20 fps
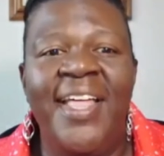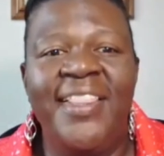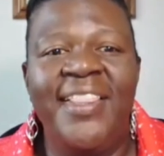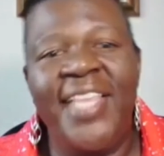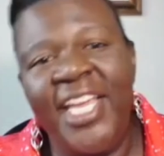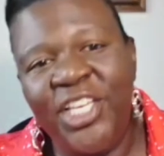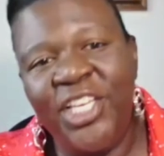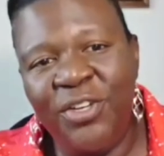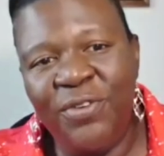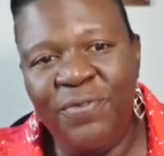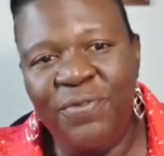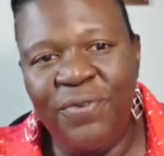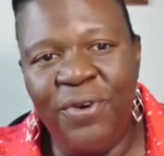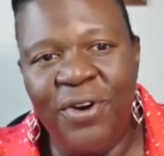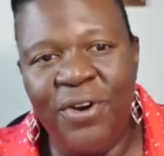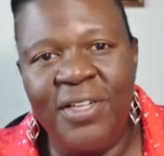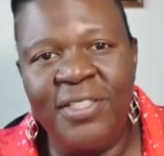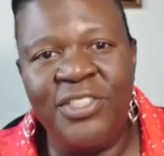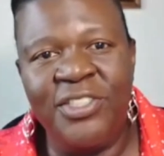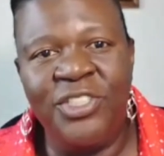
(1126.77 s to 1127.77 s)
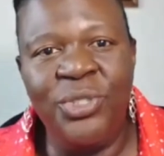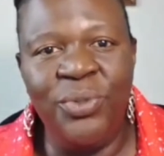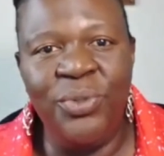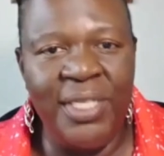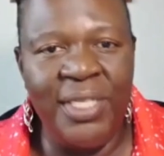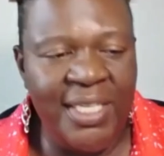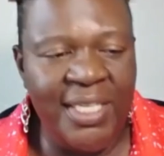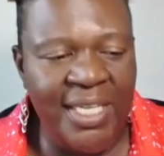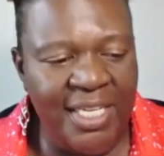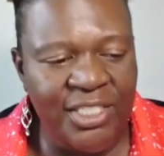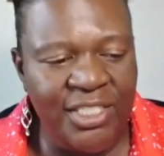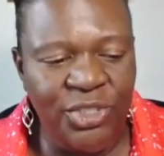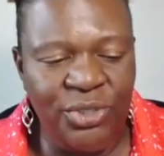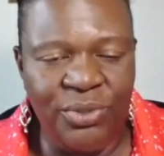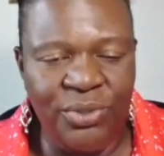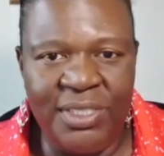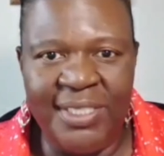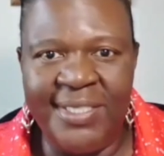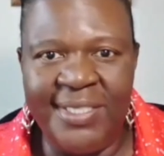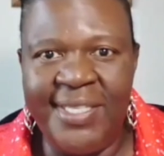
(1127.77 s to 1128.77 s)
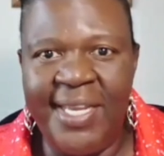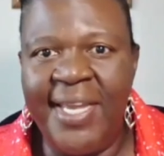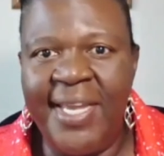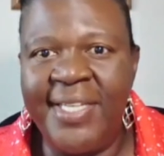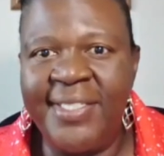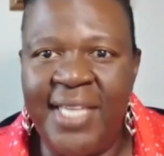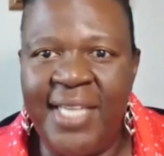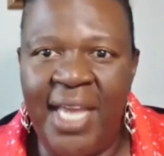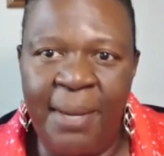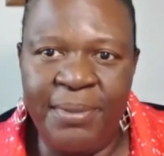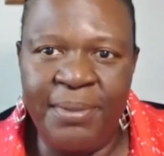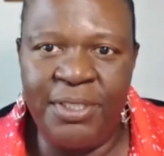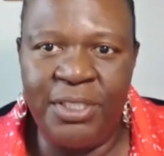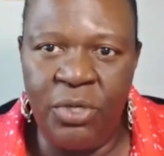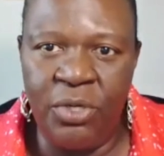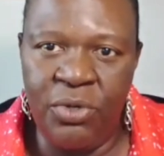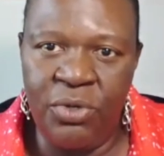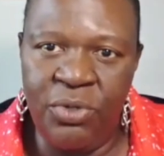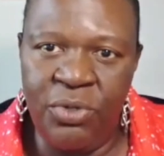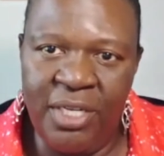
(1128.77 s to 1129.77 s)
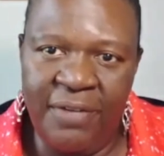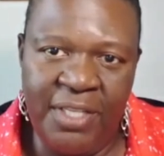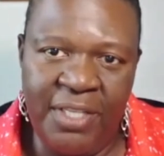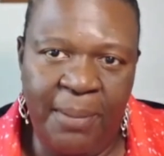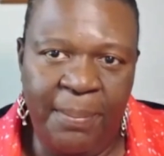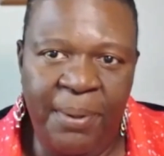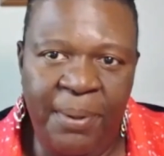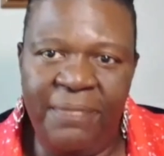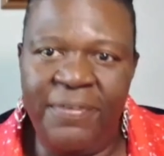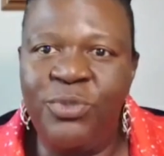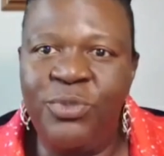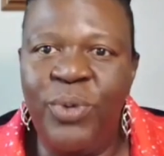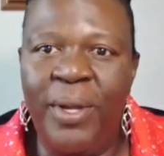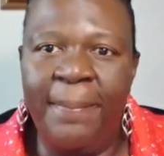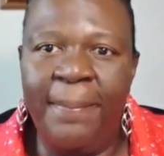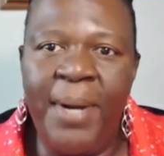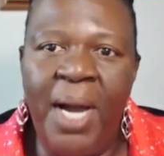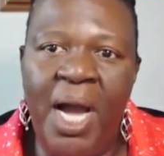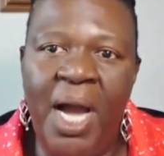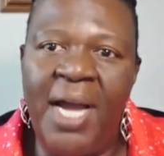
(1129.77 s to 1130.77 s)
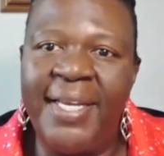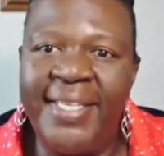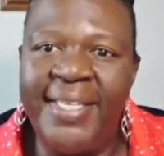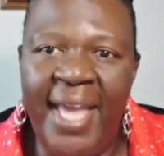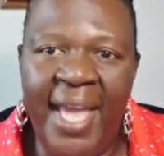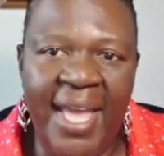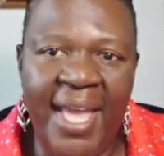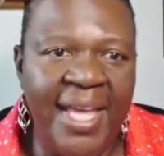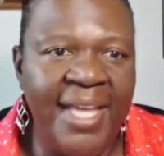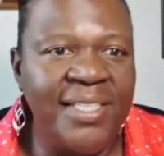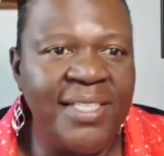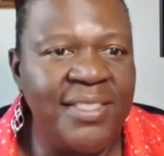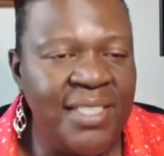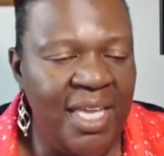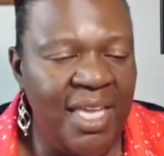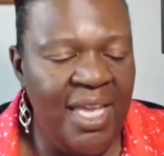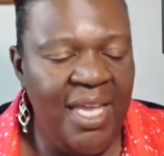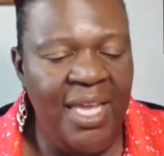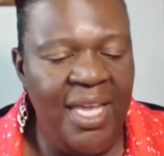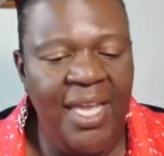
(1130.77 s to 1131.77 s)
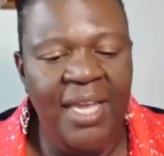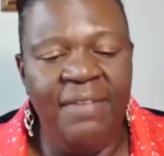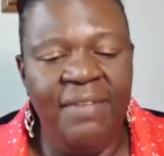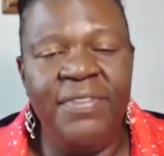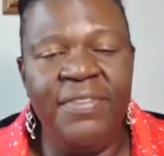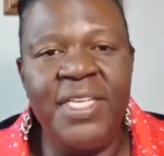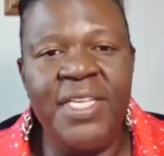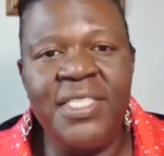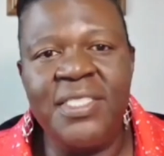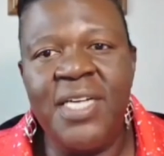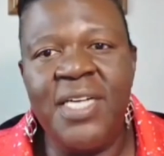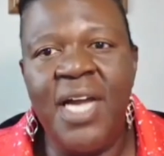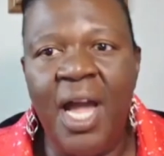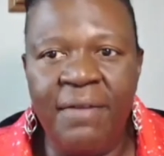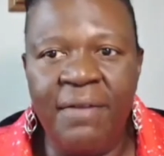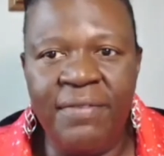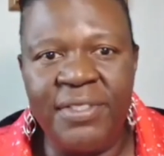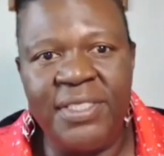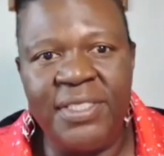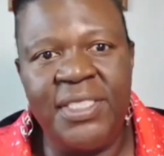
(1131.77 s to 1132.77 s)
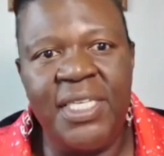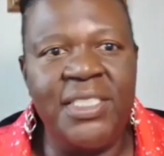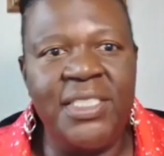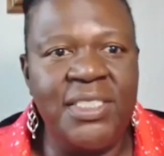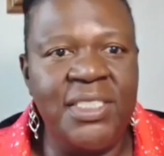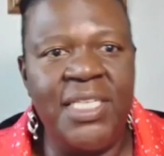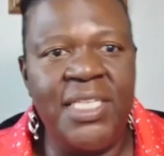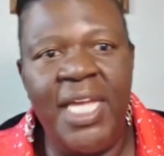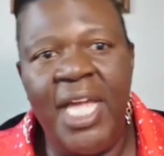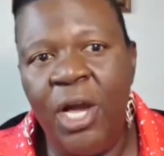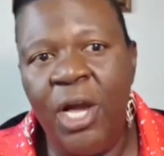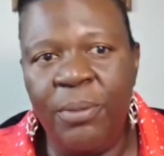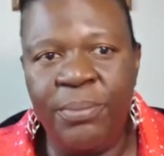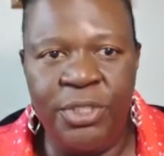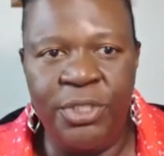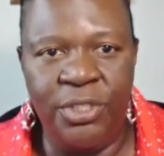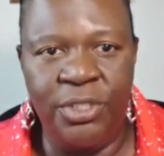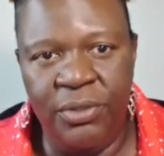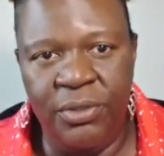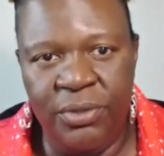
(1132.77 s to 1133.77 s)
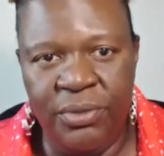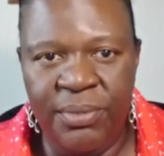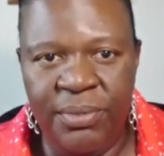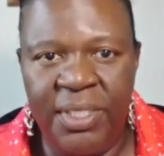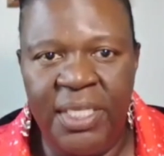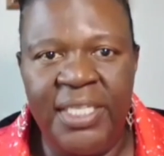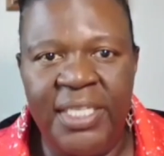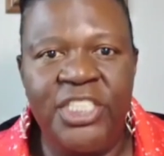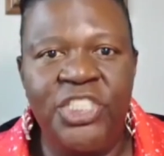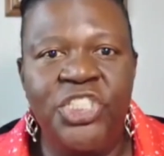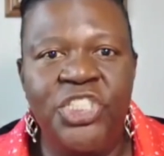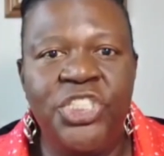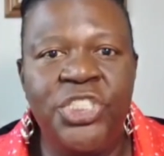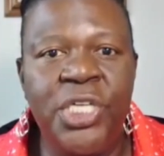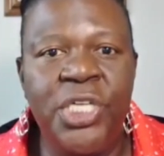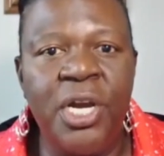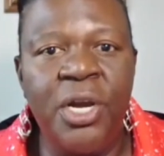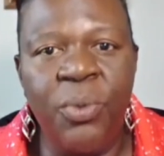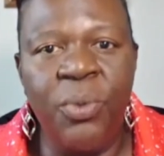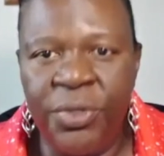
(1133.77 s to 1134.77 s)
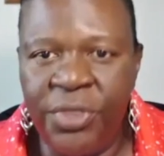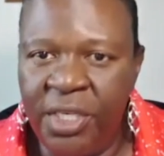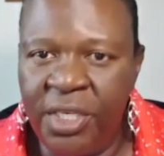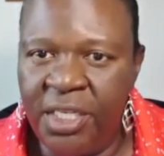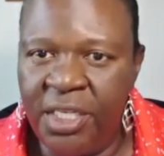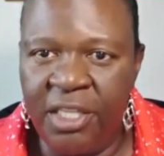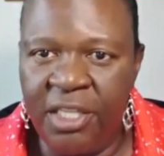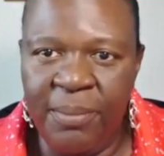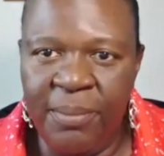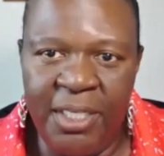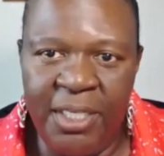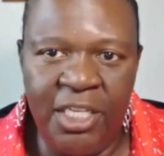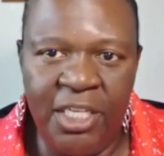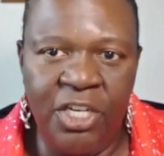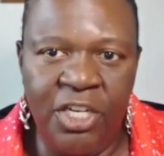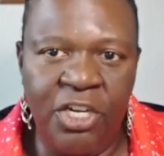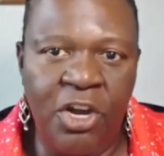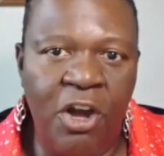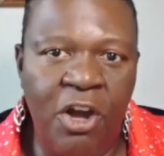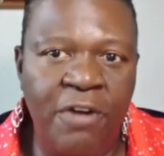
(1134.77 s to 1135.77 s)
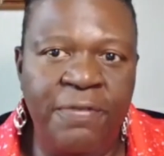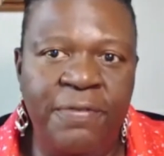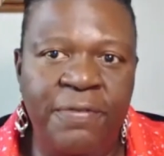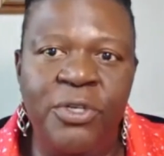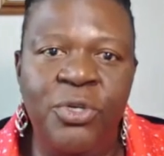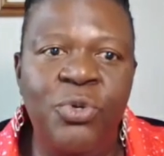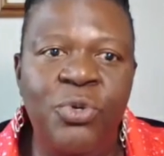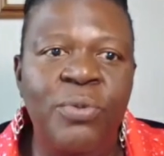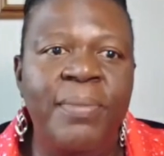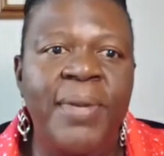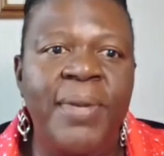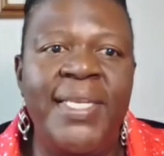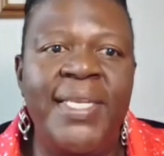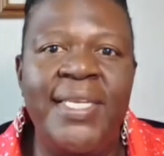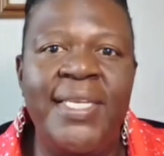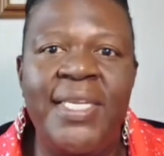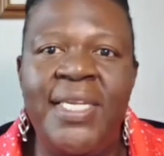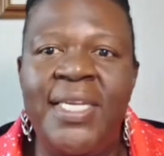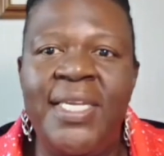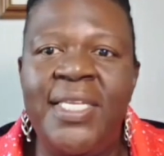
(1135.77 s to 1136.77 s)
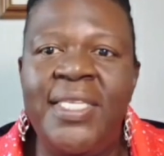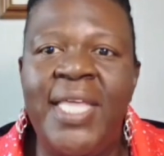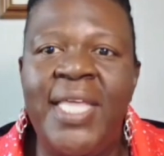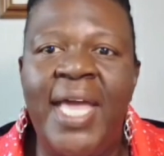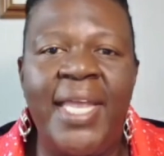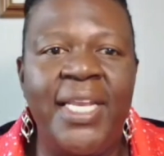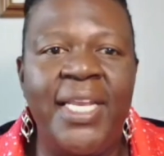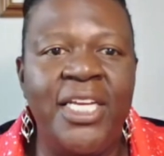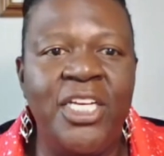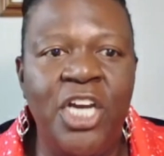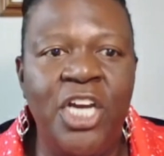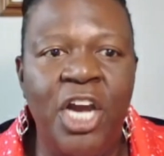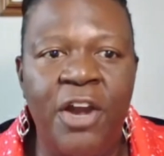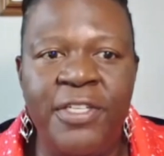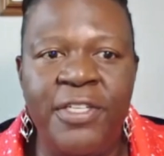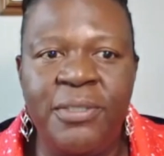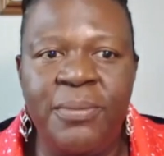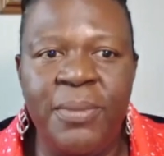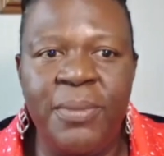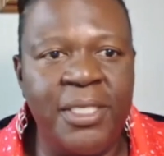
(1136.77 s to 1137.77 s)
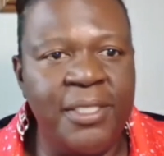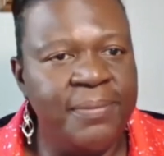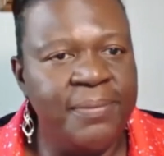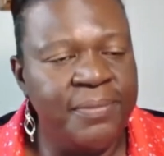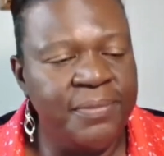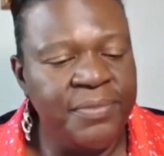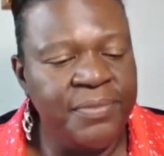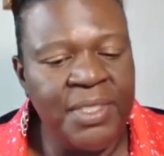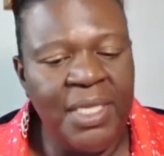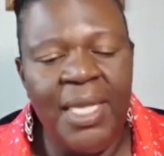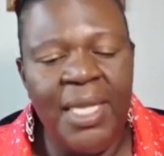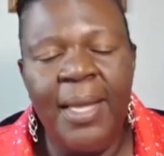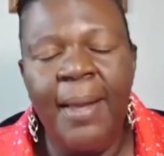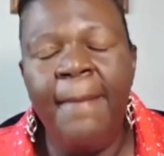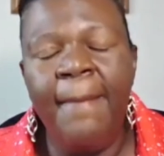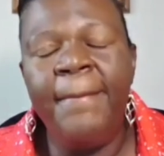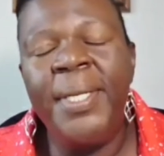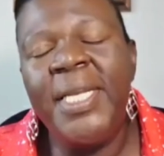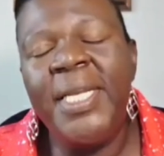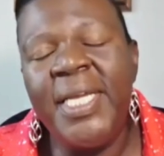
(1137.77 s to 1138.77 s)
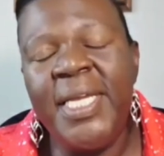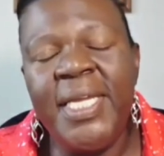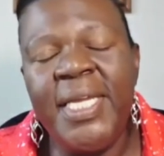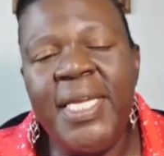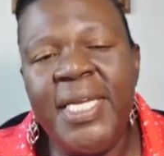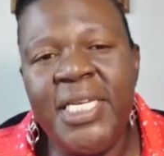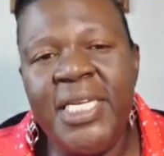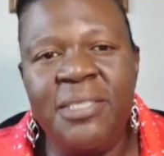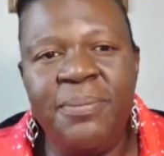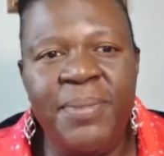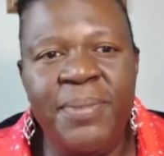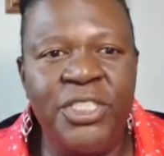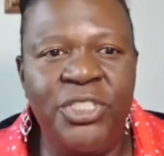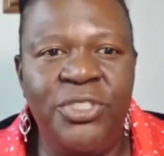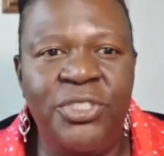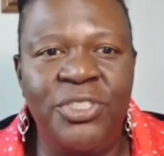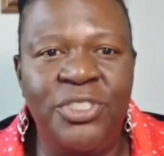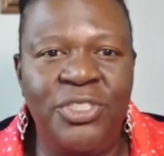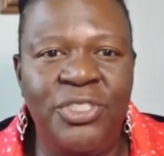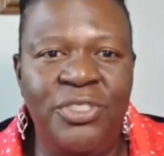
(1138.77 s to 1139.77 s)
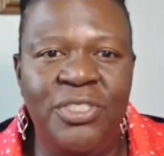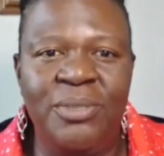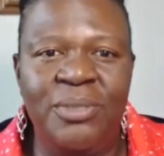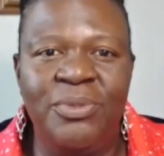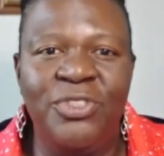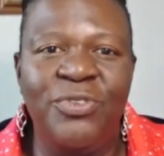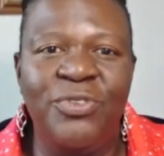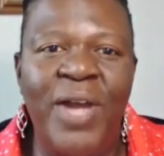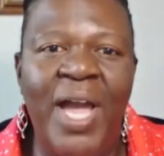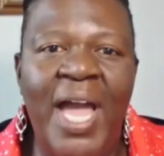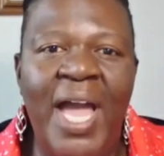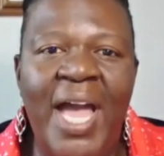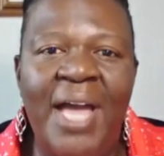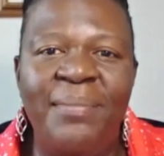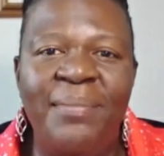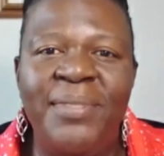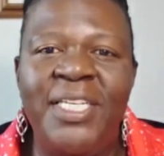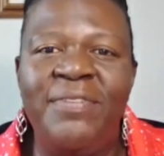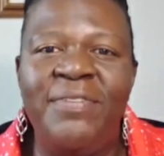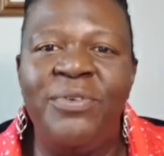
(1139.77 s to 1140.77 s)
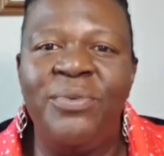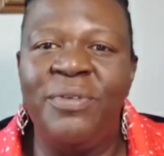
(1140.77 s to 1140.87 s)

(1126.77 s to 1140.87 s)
Thank you for tuning in to today's episode of the A Perfect Swing podcast. If this conversation helped you, share it with another beginner golfer who may need that encouragement. Please be sure to subscribe, leave a